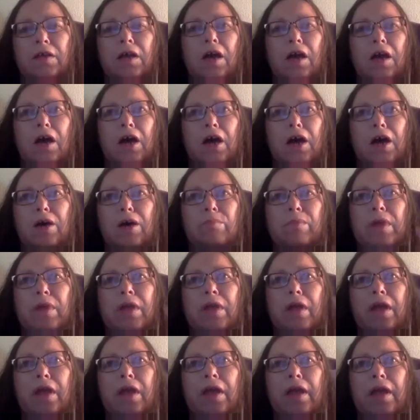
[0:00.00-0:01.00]
um,
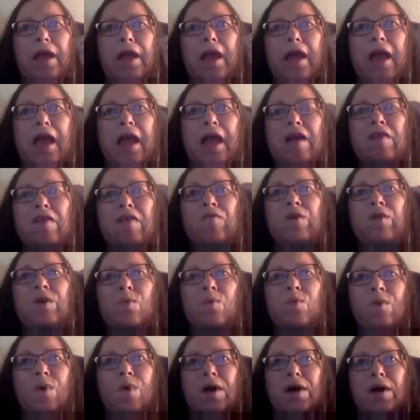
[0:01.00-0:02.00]

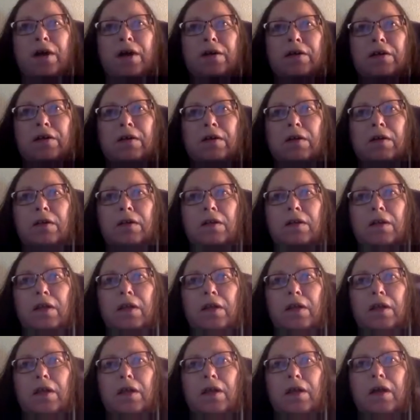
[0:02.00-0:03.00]
everyone,
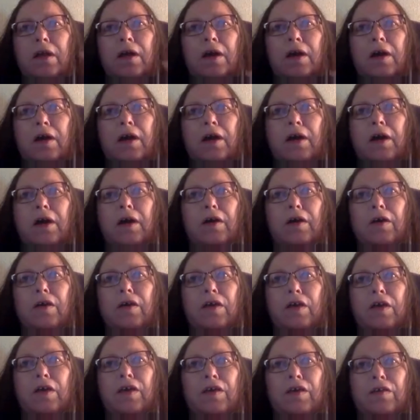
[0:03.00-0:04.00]
uh,
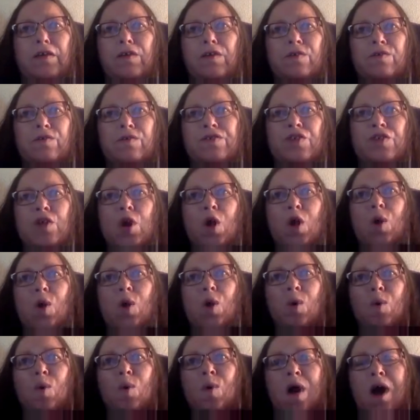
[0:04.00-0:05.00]
there's
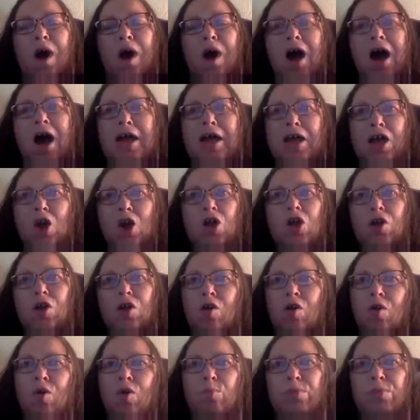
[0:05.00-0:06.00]
no
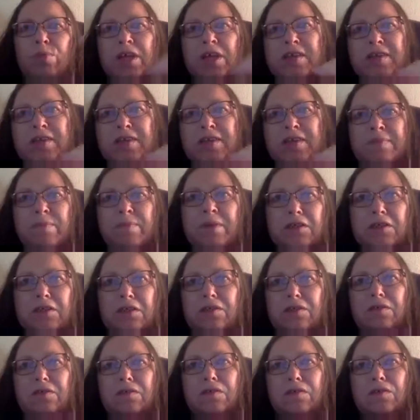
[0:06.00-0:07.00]
hierarchical placement.
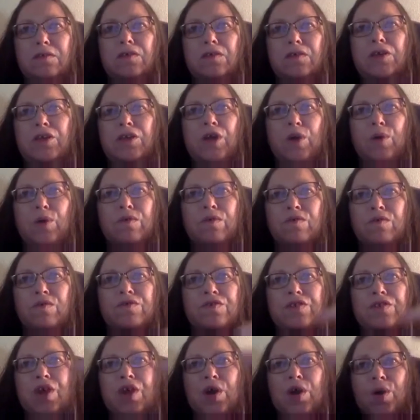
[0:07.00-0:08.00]

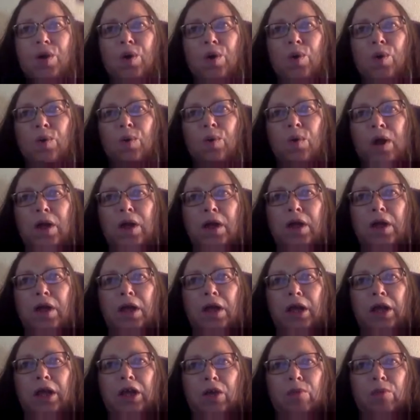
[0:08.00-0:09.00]
There's no,
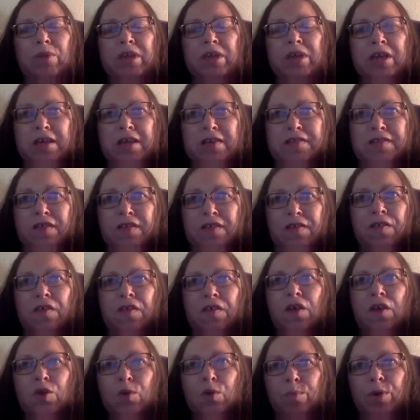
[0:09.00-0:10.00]
because the
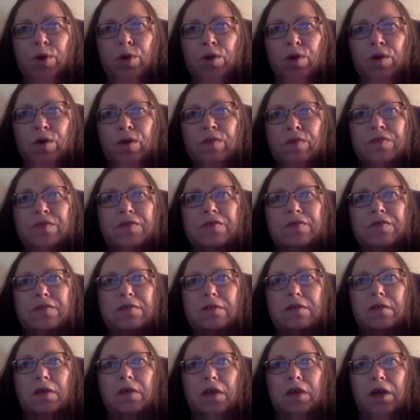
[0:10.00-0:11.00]
Thunderbirds
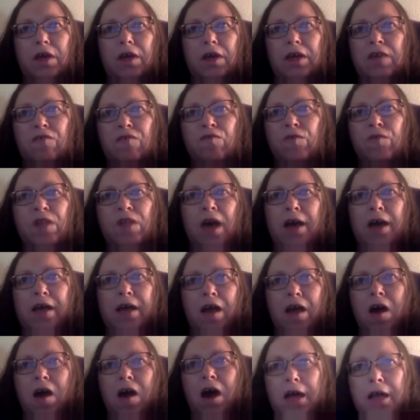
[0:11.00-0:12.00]
can fly
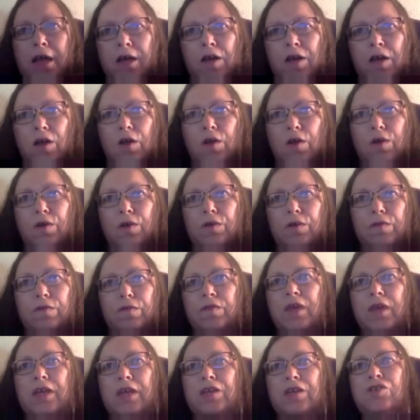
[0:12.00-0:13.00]
higher,
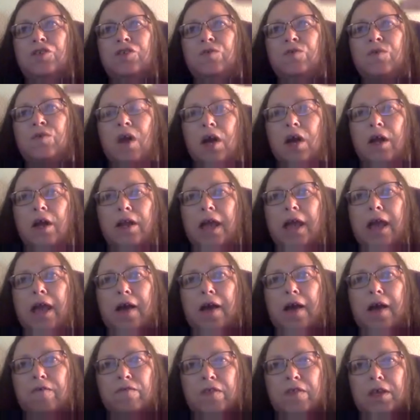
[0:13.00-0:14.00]
they do not
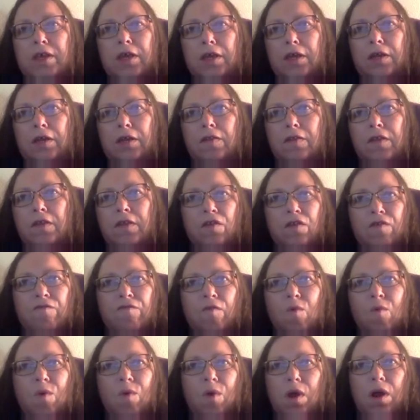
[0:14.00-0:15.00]
have then,
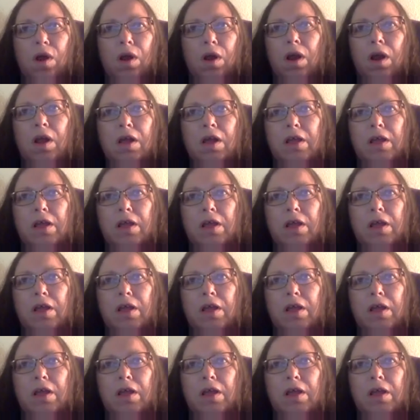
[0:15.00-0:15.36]
therefore,